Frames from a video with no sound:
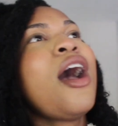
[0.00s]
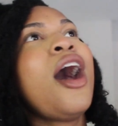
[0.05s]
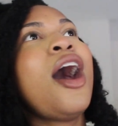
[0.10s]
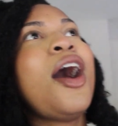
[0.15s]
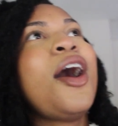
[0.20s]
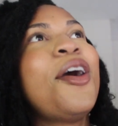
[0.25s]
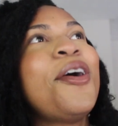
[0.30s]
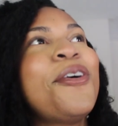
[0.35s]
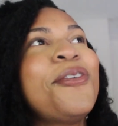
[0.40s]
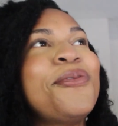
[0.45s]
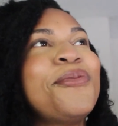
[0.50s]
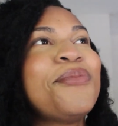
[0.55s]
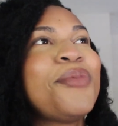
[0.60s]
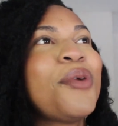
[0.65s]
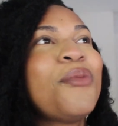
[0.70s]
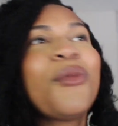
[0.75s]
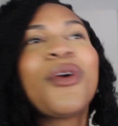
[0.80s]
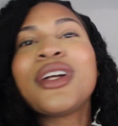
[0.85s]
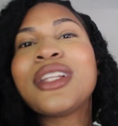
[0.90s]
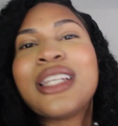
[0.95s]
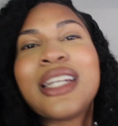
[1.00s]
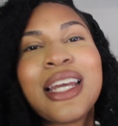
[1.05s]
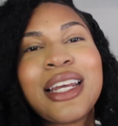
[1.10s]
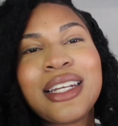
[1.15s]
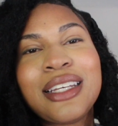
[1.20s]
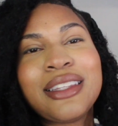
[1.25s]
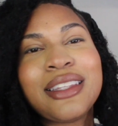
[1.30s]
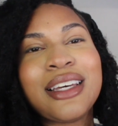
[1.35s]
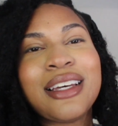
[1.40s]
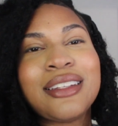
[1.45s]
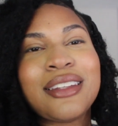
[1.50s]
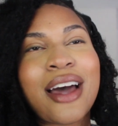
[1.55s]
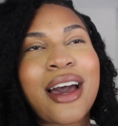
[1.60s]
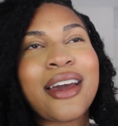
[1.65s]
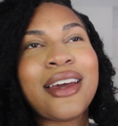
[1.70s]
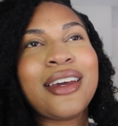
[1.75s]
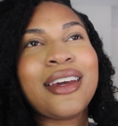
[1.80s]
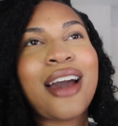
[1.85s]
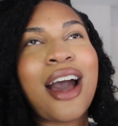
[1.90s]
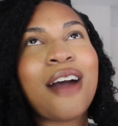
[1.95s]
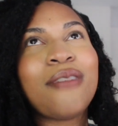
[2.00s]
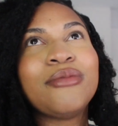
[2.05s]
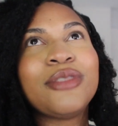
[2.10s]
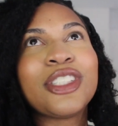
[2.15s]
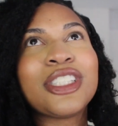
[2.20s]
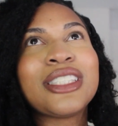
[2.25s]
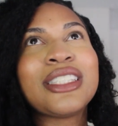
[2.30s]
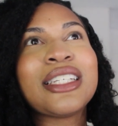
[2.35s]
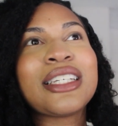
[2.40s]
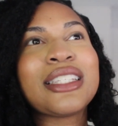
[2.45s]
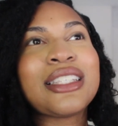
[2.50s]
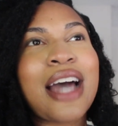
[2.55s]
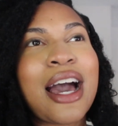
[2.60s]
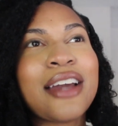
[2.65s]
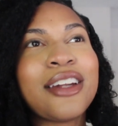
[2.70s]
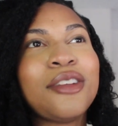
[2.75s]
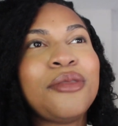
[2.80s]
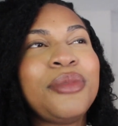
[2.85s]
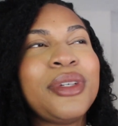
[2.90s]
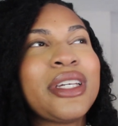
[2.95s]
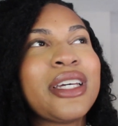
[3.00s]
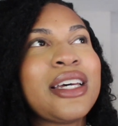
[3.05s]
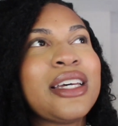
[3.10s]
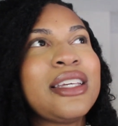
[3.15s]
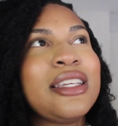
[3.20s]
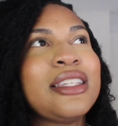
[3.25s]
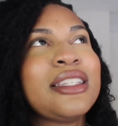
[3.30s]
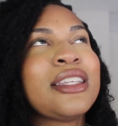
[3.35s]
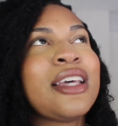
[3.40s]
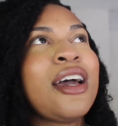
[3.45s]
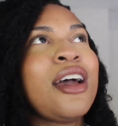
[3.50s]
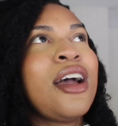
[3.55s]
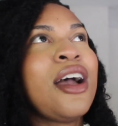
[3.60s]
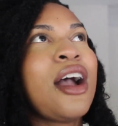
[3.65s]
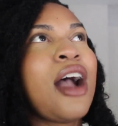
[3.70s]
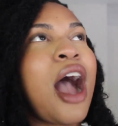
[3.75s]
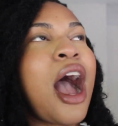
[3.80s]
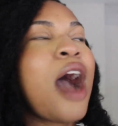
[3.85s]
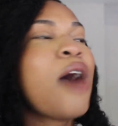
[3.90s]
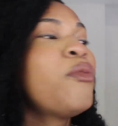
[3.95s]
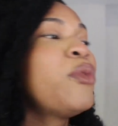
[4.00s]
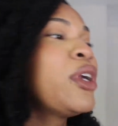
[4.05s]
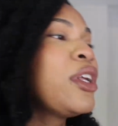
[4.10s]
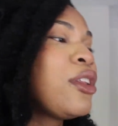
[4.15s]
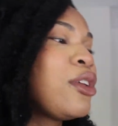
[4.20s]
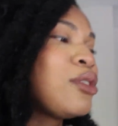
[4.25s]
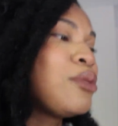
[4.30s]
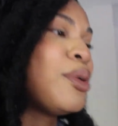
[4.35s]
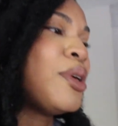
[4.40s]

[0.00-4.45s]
Um, but more than anything, like, I'm just excited because I'm one of those